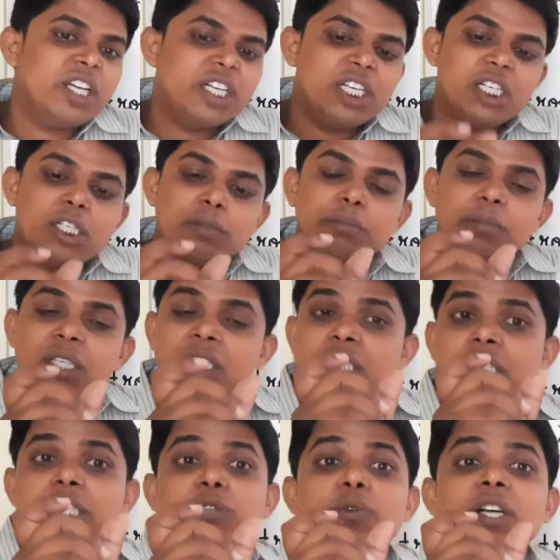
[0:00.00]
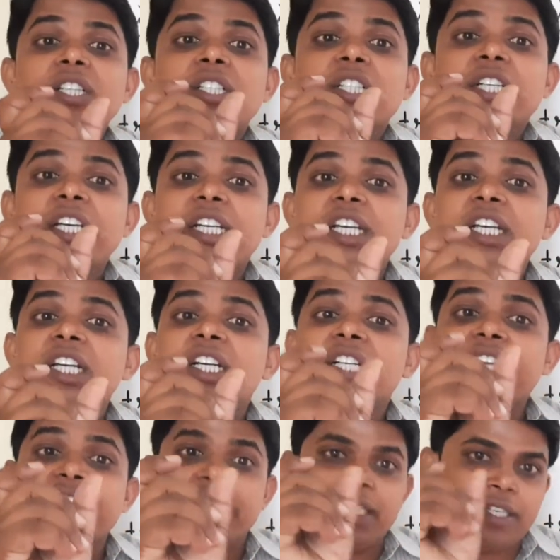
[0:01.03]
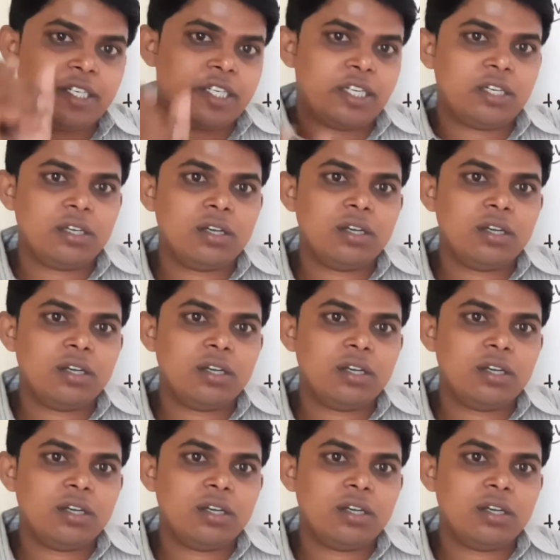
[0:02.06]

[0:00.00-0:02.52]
It means He was taking test.